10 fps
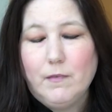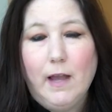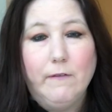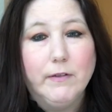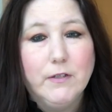
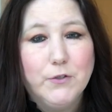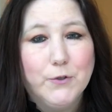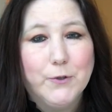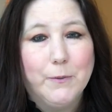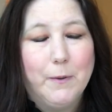having the
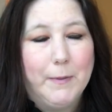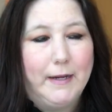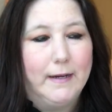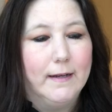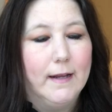surgery
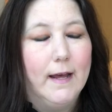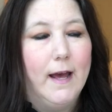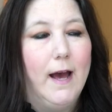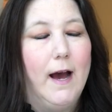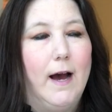repeated.
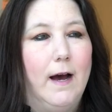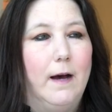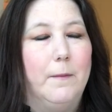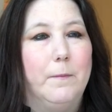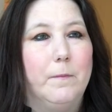
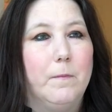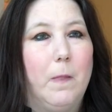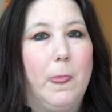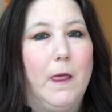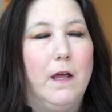
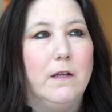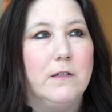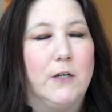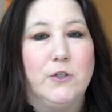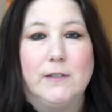
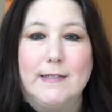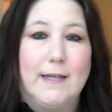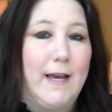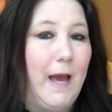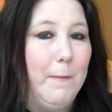Dr.
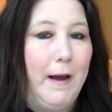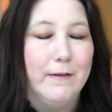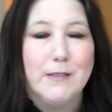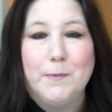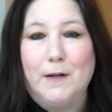Linsky came
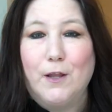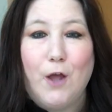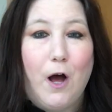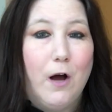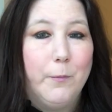out, spent a
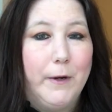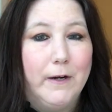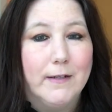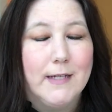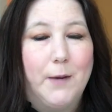long
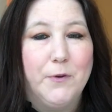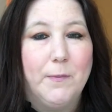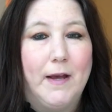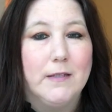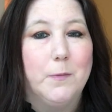period of time with
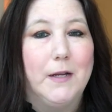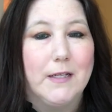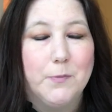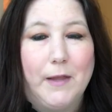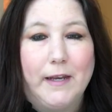my husband
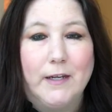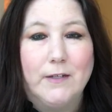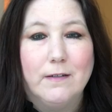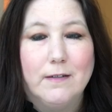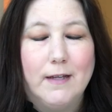
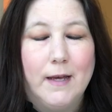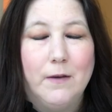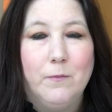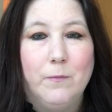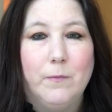explaining
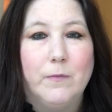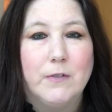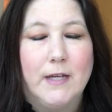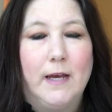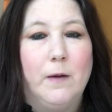
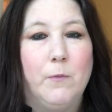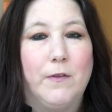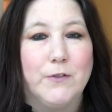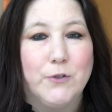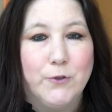to him how
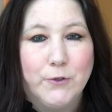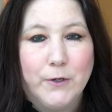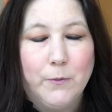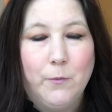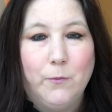the
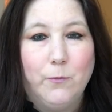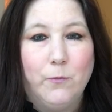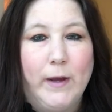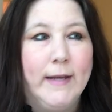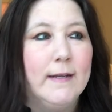surgery
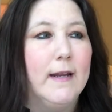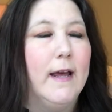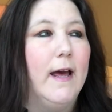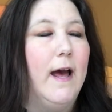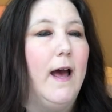went.
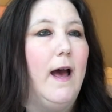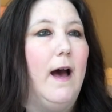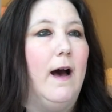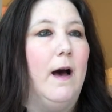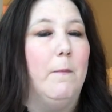
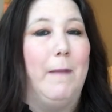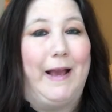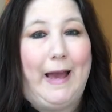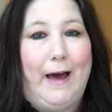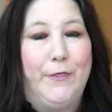My
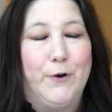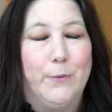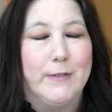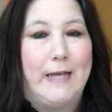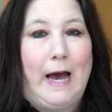catheter
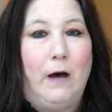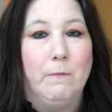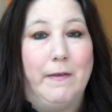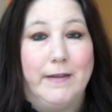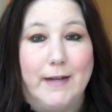was out by the